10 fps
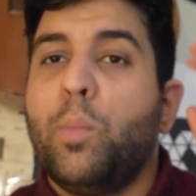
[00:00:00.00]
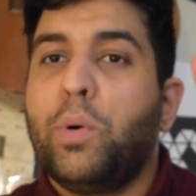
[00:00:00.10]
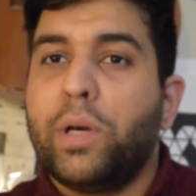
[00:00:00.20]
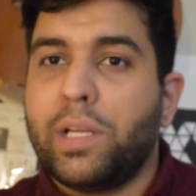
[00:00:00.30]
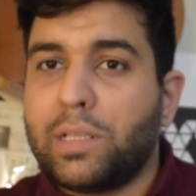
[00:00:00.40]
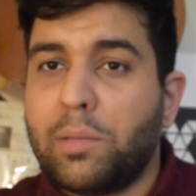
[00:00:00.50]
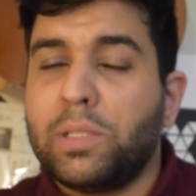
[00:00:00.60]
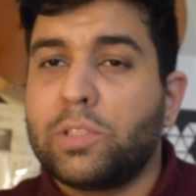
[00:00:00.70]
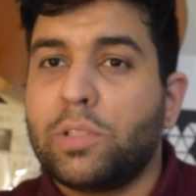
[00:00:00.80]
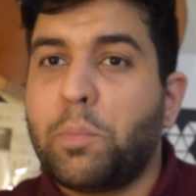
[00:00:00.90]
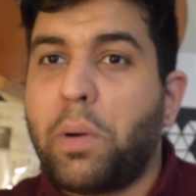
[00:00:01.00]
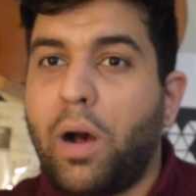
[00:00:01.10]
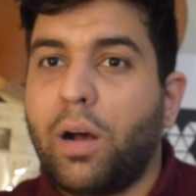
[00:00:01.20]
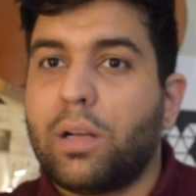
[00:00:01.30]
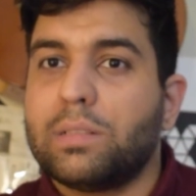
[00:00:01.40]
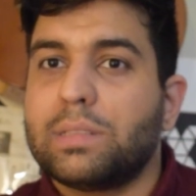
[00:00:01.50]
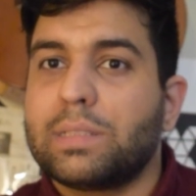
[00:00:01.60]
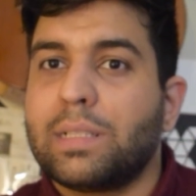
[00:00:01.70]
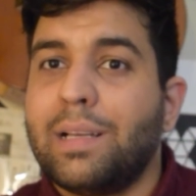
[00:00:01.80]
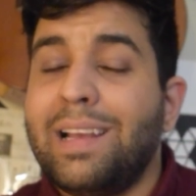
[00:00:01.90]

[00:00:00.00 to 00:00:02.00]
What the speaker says: putting them into the bonds,